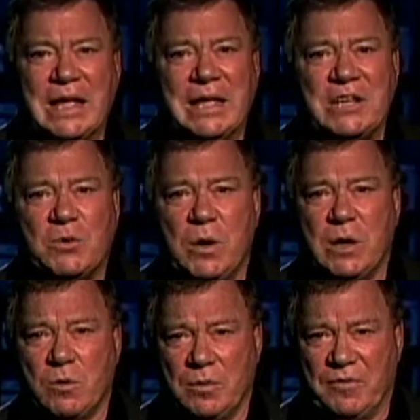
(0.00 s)
Each
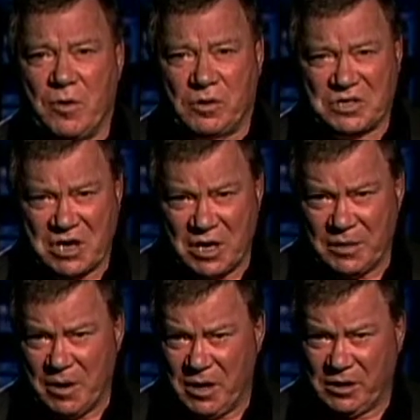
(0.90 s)
week we'll be focusing on
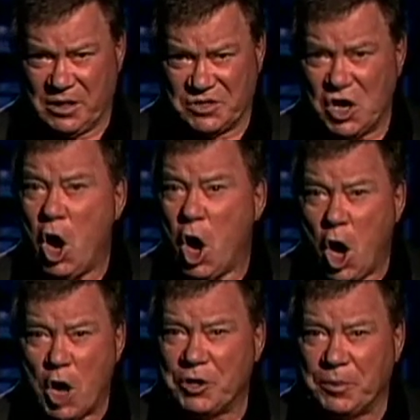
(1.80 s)
America's
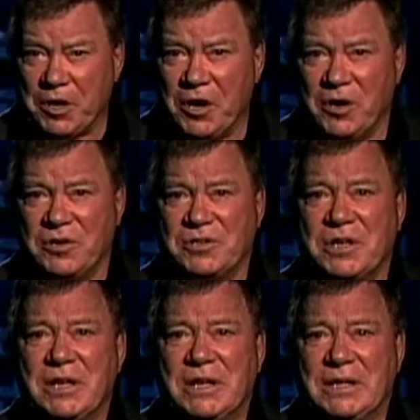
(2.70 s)

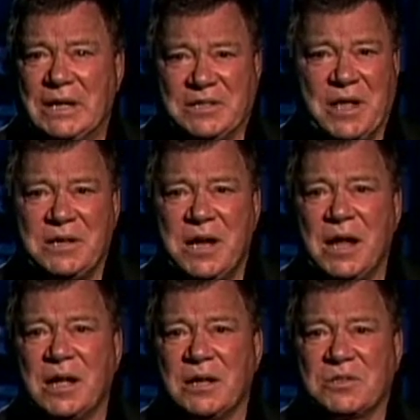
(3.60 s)
entrepreneurs as they
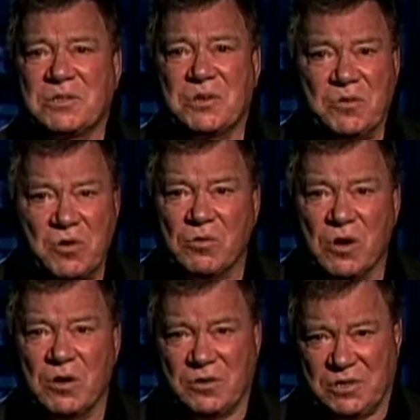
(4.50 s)
take us to new
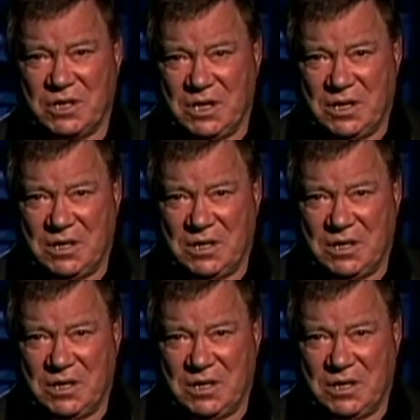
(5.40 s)
roads,